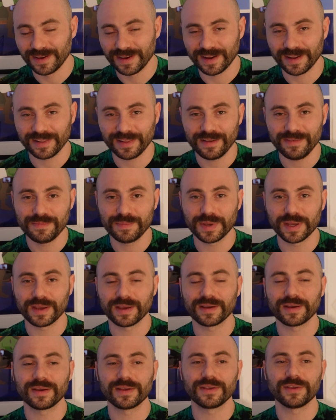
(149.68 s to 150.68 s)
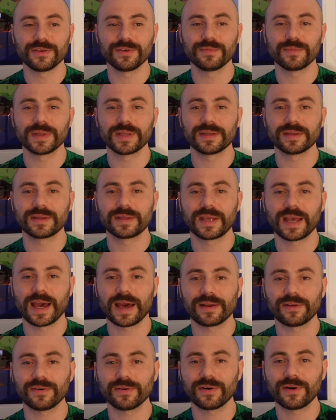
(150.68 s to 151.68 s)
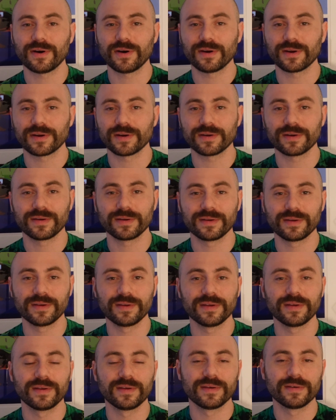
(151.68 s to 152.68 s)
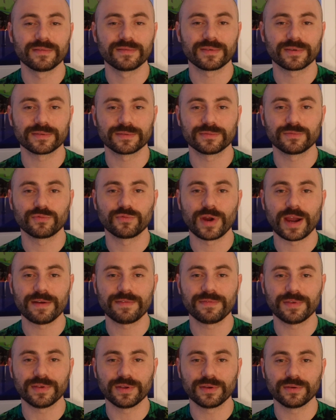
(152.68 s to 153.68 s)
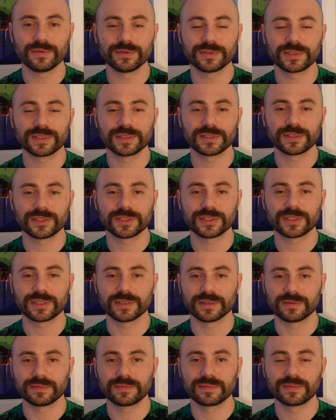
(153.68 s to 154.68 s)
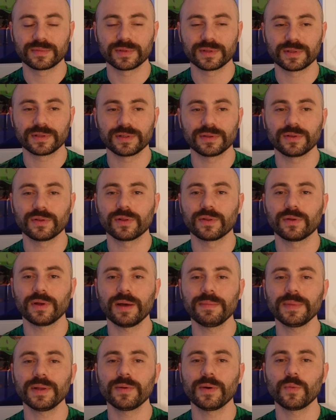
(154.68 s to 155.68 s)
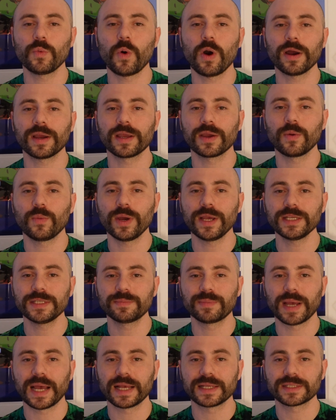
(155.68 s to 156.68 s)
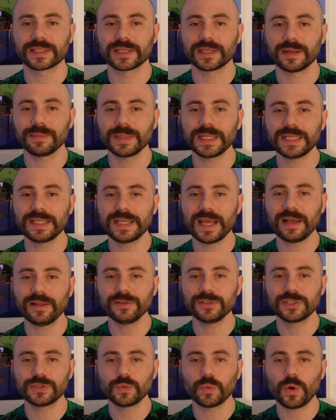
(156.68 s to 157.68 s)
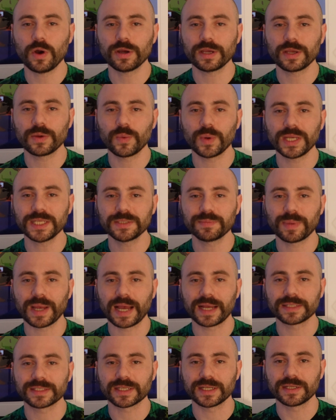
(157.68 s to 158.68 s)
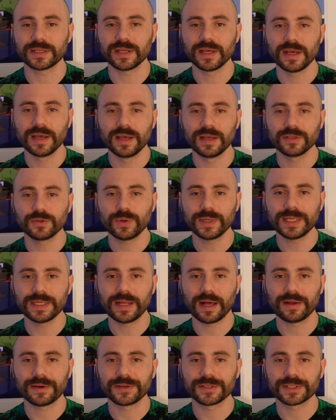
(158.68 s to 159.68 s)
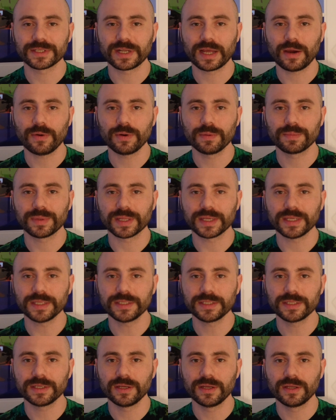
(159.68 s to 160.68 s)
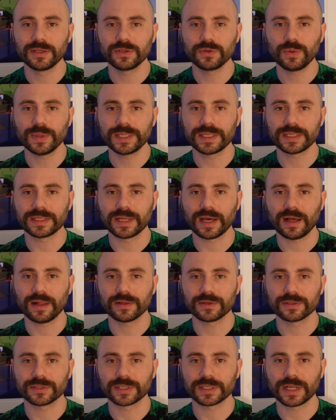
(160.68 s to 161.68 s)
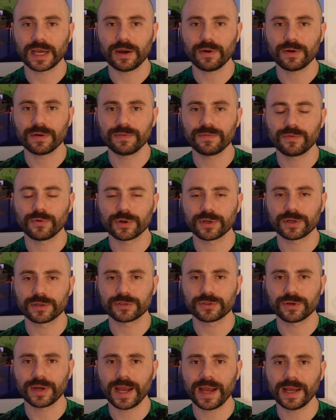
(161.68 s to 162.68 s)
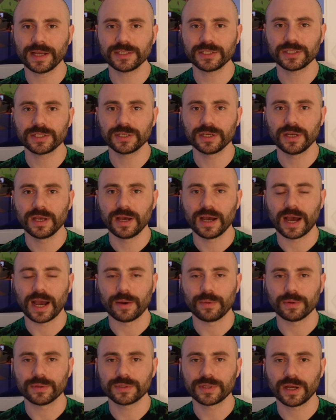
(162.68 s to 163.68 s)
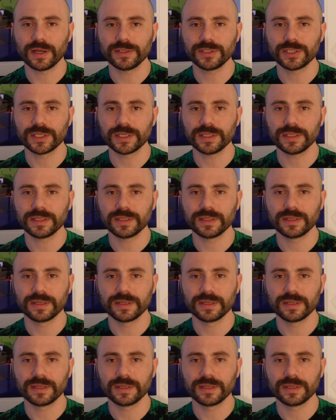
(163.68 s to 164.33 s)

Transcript: I love being a human cattle car for refuse. I'm a walking wastebasket. I'm an intelligent walking wastebasket. $20 an hour, please. $20 an hour for your trash. I will touch it.